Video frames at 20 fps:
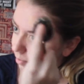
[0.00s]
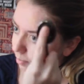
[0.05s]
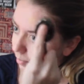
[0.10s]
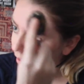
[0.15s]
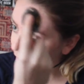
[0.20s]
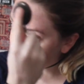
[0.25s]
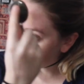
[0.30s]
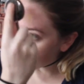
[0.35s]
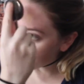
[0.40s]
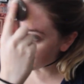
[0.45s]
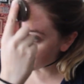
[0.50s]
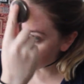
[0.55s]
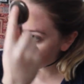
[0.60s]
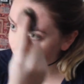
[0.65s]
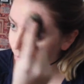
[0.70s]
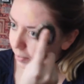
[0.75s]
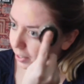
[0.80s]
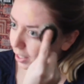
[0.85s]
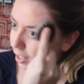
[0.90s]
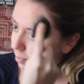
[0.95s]
Because I
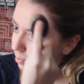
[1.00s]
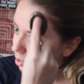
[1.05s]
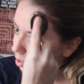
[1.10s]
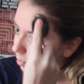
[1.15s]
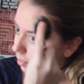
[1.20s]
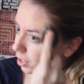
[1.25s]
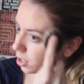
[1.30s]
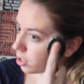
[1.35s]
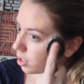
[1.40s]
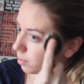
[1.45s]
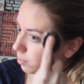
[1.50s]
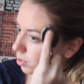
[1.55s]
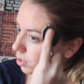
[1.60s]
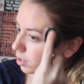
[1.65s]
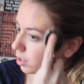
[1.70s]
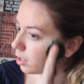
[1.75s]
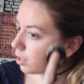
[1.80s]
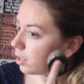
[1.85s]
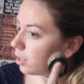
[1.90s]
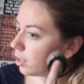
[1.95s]
did pick up so much, I'm
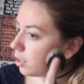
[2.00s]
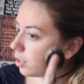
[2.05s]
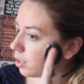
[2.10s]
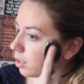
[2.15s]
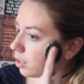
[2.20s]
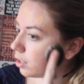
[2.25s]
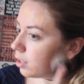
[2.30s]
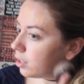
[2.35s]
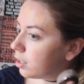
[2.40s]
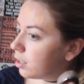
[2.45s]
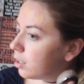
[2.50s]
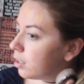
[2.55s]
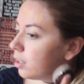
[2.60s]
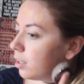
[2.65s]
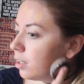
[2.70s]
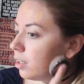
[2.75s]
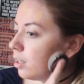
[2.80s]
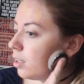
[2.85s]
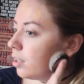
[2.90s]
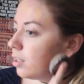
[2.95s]
just going to
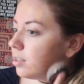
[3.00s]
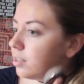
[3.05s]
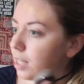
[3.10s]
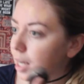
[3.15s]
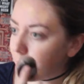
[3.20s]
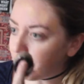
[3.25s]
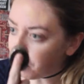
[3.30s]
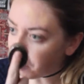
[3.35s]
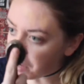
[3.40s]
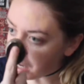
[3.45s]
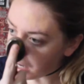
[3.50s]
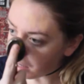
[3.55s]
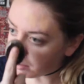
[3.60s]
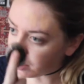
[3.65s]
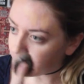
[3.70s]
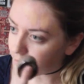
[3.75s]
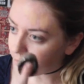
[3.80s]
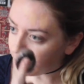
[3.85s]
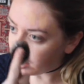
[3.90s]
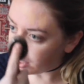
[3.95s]
dab it around
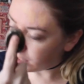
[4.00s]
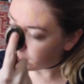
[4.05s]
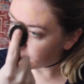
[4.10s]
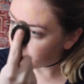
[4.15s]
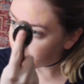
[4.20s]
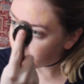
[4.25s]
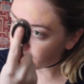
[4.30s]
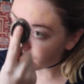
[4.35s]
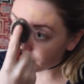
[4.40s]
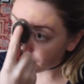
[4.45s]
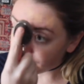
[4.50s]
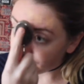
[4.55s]
at first.